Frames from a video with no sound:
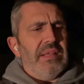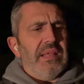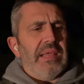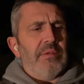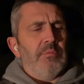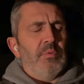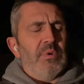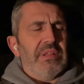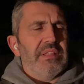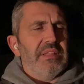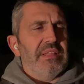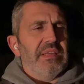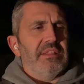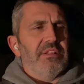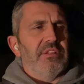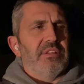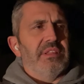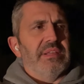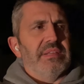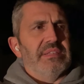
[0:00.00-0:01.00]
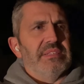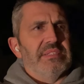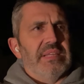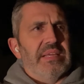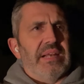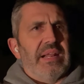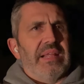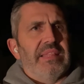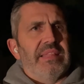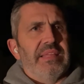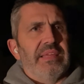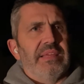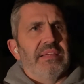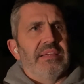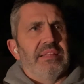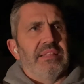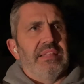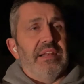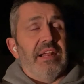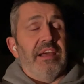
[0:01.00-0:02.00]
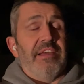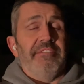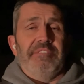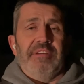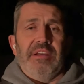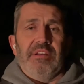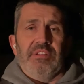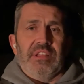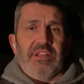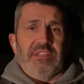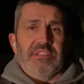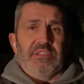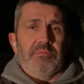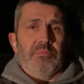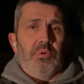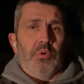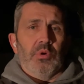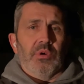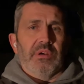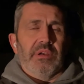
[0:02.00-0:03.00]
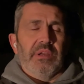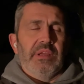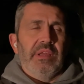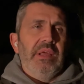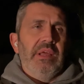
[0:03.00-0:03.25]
And one of the other things that I think that I found that's important,